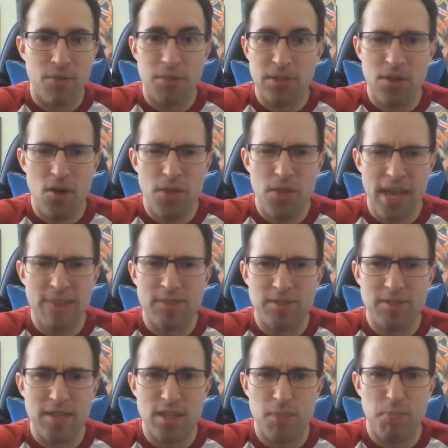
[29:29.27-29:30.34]
But no, they have to
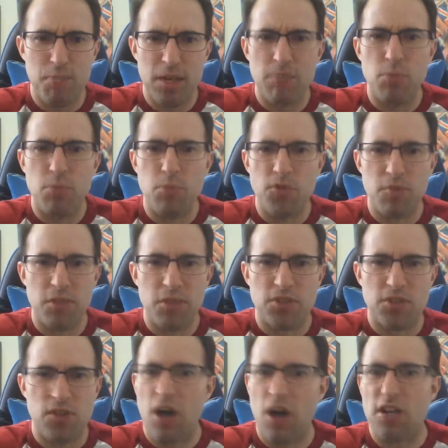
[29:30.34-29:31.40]
say the big boot from the
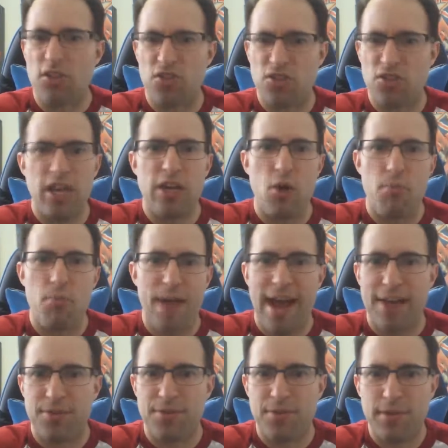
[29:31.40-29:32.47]
Scottish
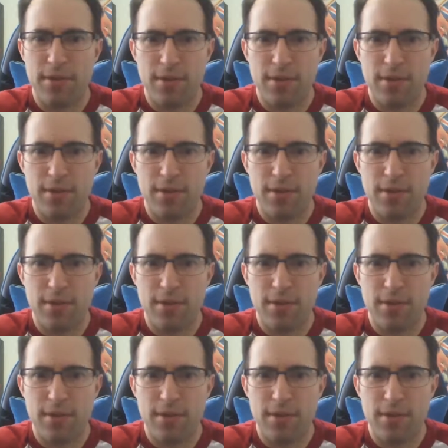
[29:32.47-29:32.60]
Psychopath.